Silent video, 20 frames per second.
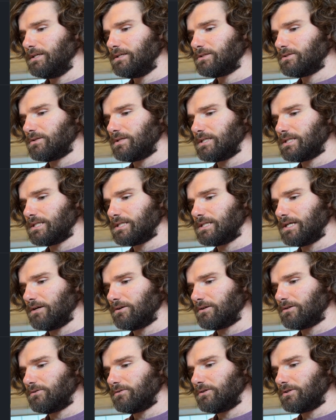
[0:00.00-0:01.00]
So this is now
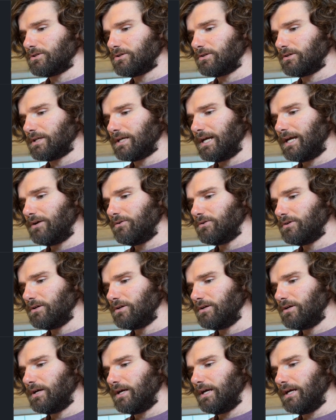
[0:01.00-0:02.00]
going to return
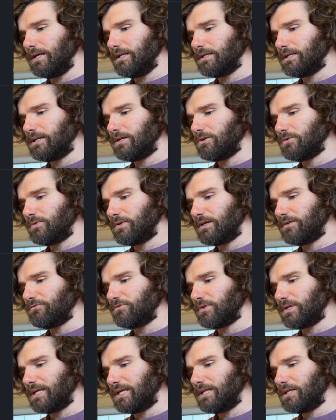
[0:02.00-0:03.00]
counter, and here whenever
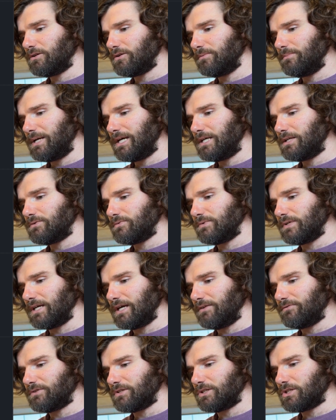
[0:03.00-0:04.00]
we increment, we
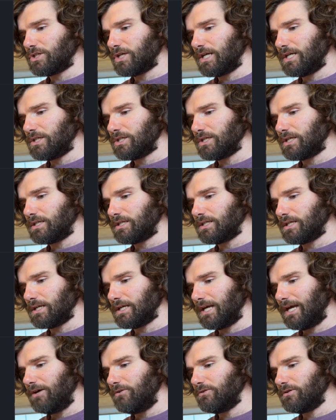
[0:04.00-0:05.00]
have to change it to
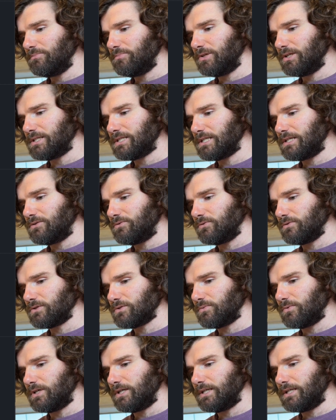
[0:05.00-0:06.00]
counter plus equals
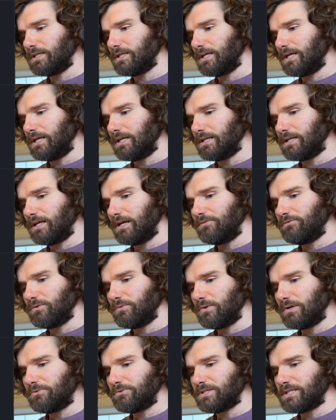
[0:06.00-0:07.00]
1, and
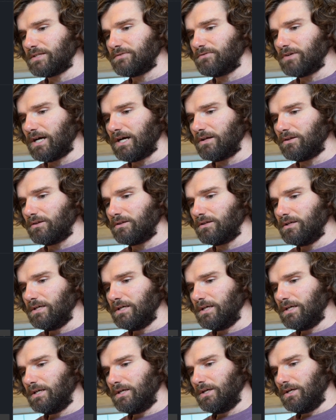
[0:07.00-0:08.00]
everywhere we see val,
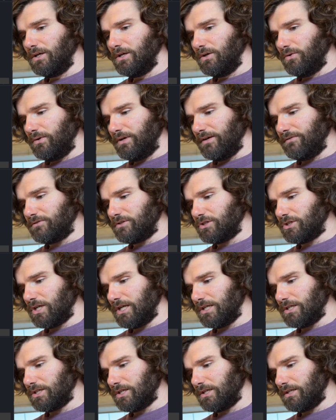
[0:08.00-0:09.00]
we have to
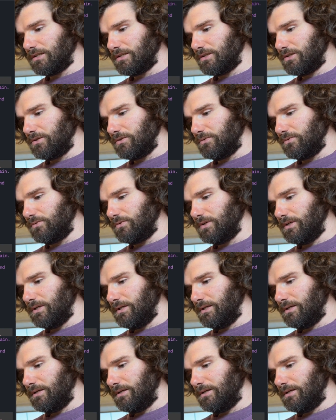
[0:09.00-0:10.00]
change it to
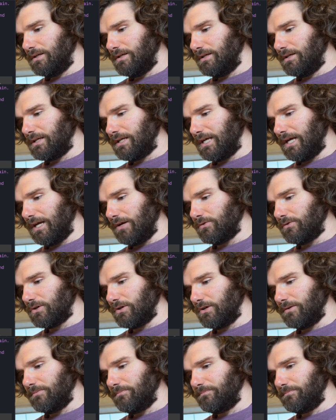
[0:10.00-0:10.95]
counter.